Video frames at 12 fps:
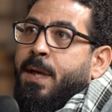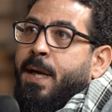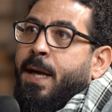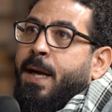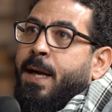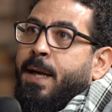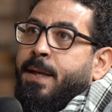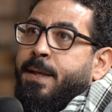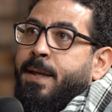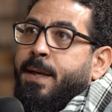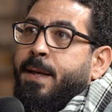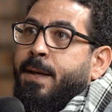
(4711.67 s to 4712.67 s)

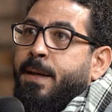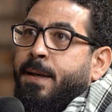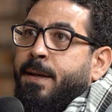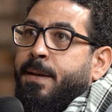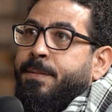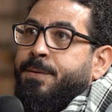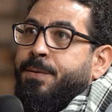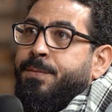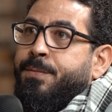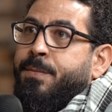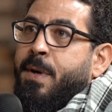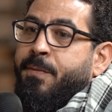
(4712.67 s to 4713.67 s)
And so
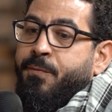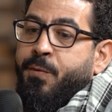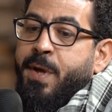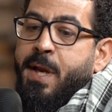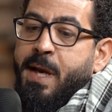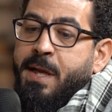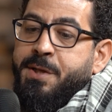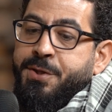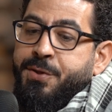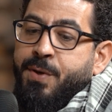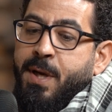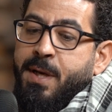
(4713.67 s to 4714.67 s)
if we
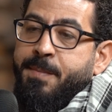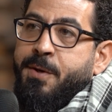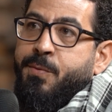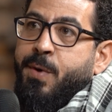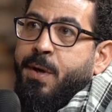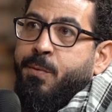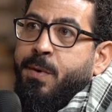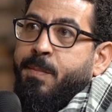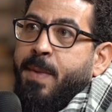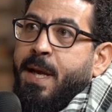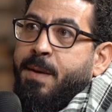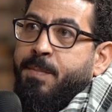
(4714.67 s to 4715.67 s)
reach to a limit where we
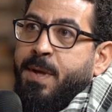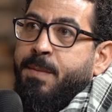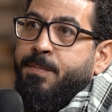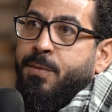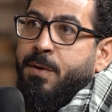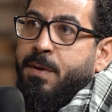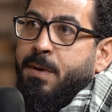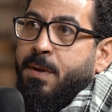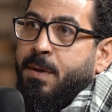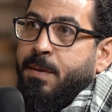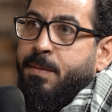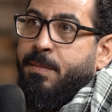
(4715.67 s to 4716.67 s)
make people
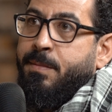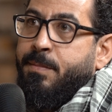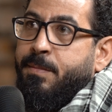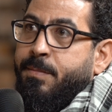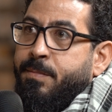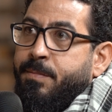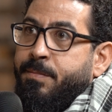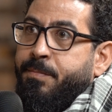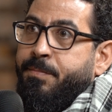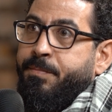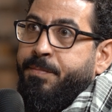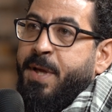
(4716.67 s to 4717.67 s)

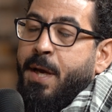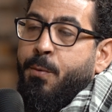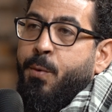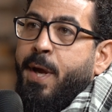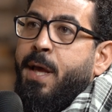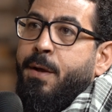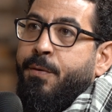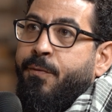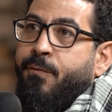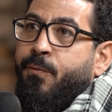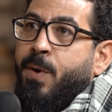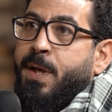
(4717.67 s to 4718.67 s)
be aware
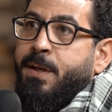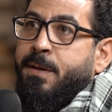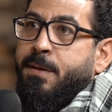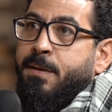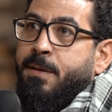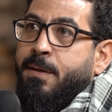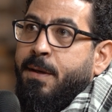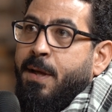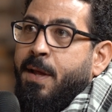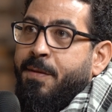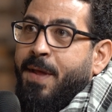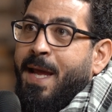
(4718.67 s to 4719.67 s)
of what
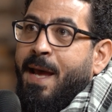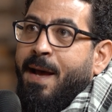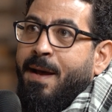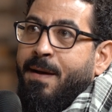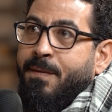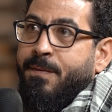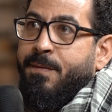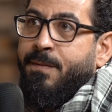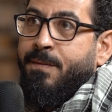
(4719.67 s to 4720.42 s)
they have.